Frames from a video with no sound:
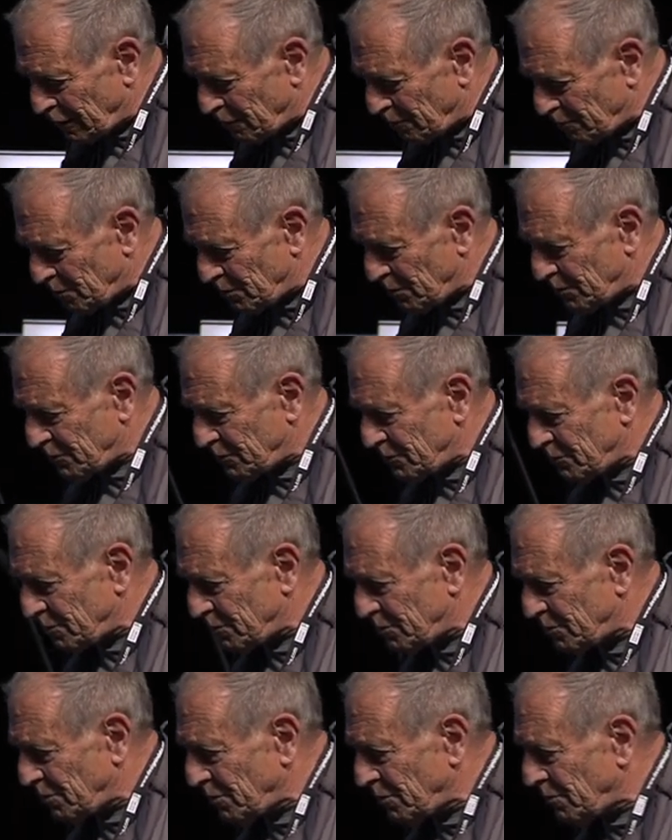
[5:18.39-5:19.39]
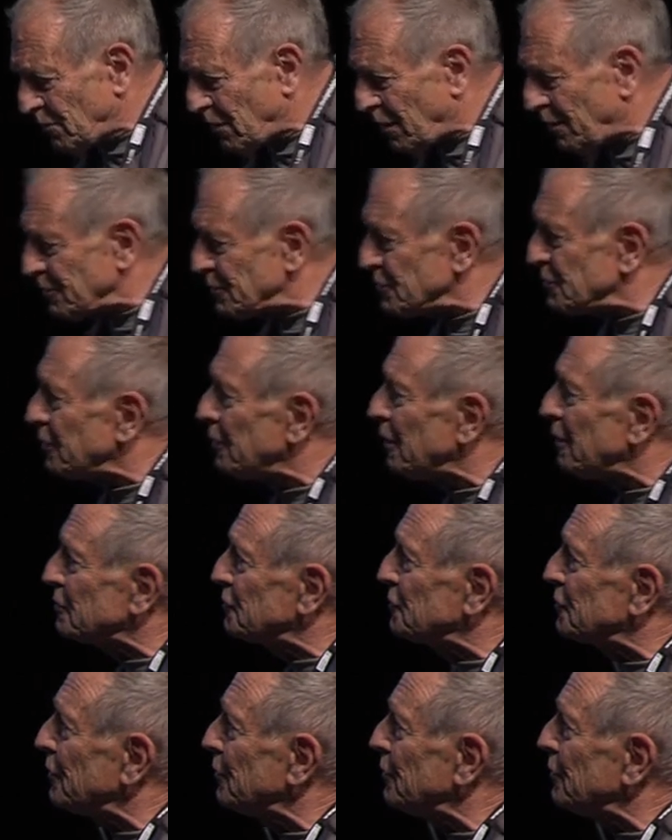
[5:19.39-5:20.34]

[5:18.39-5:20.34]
up to others that I'll show